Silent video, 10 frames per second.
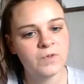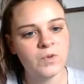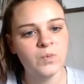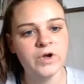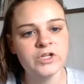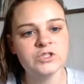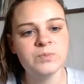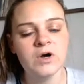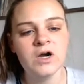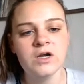which
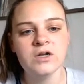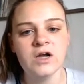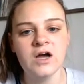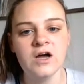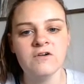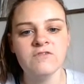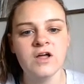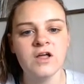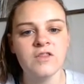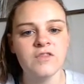part of
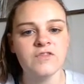the